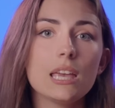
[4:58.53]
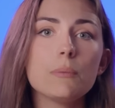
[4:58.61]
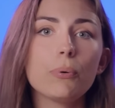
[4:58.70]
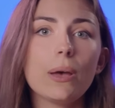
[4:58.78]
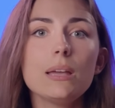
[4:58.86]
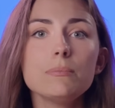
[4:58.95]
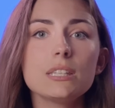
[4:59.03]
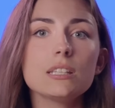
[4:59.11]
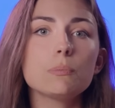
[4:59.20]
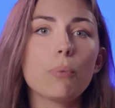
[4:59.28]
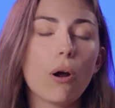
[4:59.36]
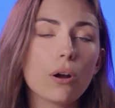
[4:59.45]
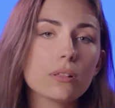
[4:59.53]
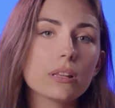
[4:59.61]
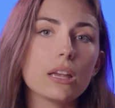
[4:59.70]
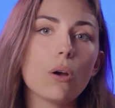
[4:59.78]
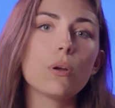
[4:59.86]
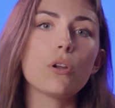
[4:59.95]
He blames this
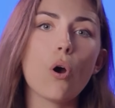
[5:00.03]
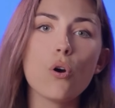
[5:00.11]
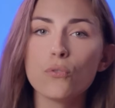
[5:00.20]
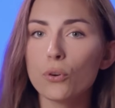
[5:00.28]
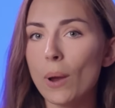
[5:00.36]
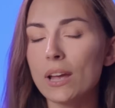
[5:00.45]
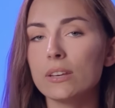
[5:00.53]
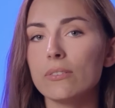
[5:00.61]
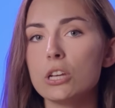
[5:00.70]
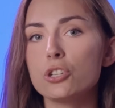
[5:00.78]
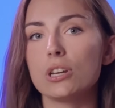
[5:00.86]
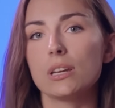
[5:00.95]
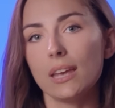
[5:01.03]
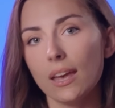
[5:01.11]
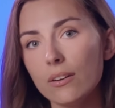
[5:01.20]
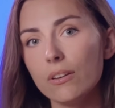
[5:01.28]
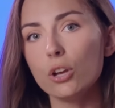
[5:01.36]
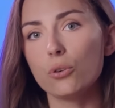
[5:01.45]
partly on overregulation
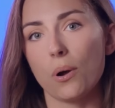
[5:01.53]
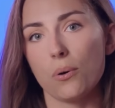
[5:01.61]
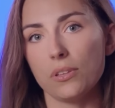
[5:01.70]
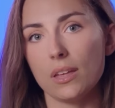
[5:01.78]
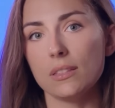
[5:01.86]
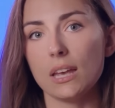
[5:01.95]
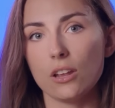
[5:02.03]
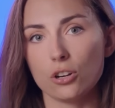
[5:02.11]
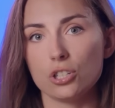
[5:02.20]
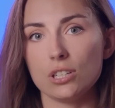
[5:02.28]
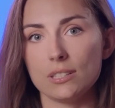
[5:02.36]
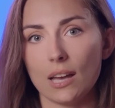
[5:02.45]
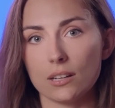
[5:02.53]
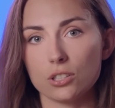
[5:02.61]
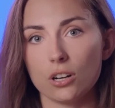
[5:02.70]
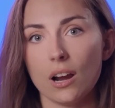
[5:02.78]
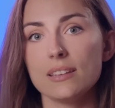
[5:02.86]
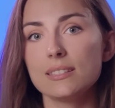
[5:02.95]
killing growth in the energy
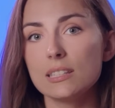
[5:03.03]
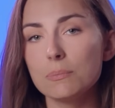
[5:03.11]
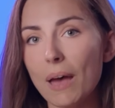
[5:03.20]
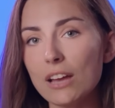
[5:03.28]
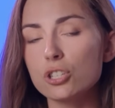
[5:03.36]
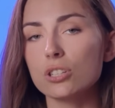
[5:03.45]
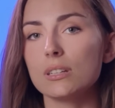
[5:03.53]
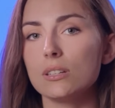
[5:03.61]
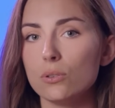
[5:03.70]
sector, especially